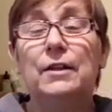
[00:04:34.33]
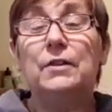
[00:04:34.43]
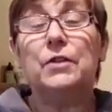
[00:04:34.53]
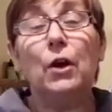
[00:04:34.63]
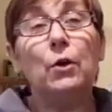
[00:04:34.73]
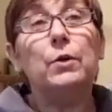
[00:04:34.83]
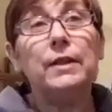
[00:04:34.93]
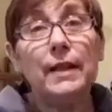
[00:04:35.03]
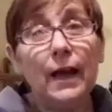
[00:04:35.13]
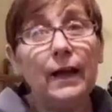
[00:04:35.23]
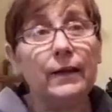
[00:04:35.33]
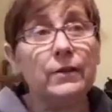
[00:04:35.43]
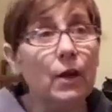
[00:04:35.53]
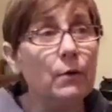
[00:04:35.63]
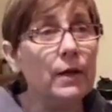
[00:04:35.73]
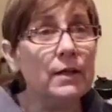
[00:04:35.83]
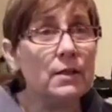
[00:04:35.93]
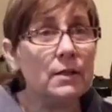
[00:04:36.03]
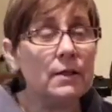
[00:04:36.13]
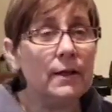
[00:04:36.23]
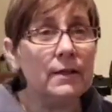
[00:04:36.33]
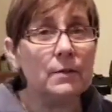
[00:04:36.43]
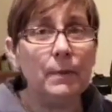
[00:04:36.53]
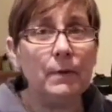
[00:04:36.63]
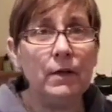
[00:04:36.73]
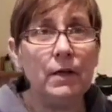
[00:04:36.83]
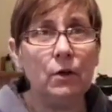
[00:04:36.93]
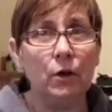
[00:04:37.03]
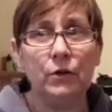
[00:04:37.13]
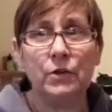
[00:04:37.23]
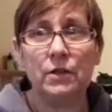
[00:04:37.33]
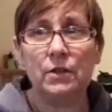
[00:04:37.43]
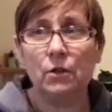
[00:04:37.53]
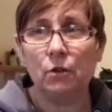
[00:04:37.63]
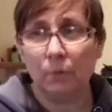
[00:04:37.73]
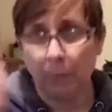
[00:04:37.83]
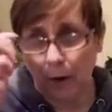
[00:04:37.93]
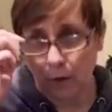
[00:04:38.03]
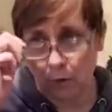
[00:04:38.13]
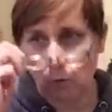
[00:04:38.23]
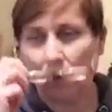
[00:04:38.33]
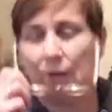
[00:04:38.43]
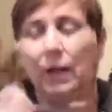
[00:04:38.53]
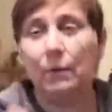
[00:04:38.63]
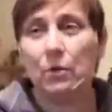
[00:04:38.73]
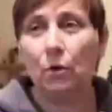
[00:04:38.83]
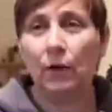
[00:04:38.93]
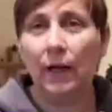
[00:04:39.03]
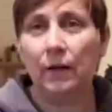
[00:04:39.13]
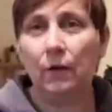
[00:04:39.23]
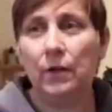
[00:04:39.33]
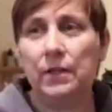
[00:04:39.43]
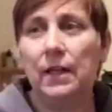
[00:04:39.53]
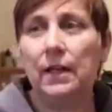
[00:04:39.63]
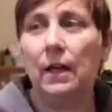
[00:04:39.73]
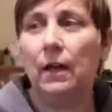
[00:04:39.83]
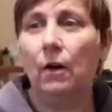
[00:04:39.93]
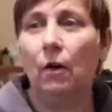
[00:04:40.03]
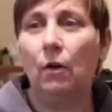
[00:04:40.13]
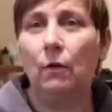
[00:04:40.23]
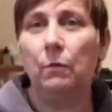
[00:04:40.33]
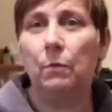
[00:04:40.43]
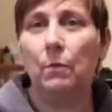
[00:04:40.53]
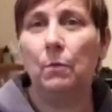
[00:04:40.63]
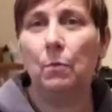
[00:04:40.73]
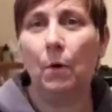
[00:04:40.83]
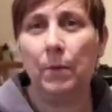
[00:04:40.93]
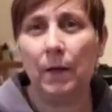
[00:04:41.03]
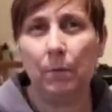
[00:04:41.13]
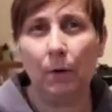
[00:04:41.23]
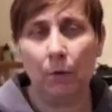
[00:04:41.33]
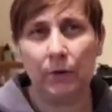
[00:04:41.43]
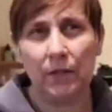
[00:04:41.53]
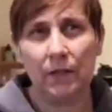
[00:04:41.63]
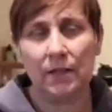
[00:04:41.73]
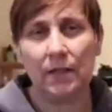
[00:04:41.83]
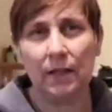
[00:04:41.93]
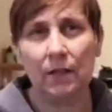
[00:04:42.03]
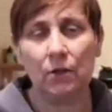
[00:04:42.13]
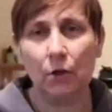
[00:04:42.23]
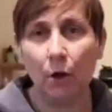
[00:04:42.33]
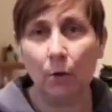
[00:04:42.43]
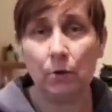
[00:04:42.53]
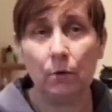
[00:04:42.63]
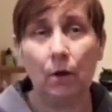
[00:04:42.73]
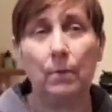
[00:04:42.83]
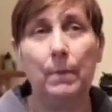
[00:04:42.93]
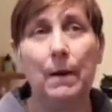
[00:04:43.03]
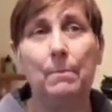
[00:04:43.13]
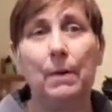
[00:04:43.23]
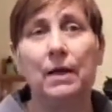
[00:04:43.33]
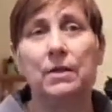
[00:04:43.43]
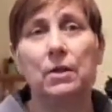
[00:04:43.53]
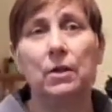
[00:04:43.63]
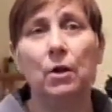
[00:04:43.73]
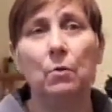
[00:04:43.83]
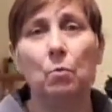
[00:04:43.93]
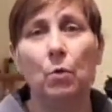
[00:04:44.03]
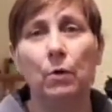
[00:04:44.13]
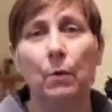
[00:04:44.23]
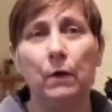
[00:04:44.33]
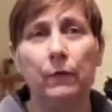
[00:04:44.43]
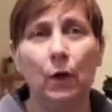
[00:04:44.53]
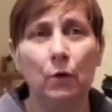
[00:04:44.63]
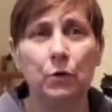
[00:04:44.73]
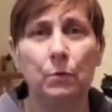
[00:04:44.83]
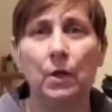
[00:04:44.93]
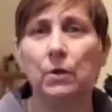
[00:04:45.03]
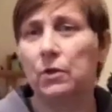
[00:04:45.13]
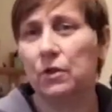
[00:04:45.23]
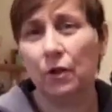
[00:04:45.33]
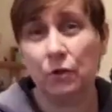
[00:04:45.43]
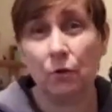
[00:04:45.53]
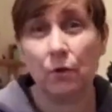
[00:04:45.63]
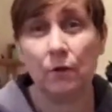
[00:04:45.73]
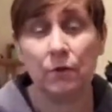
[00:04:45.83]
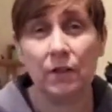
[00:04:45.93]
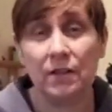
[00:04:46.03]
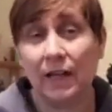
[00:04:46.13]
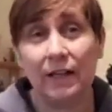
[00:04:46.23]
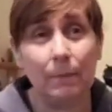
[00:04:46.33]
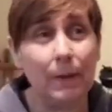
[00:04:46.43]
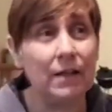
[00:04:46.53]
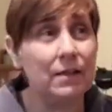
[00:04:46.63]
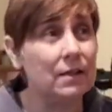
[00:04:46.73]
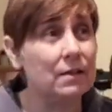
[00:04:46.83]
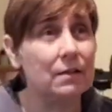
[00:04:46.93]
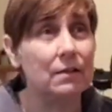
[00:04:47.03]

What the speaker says: So yeah, so it's been really good to do the poll. Now I sort of get an idea of what people are wanting to see, because I know I do a lot of pen blanks, and I don't want to overload you with those, because I do those on a daily basis.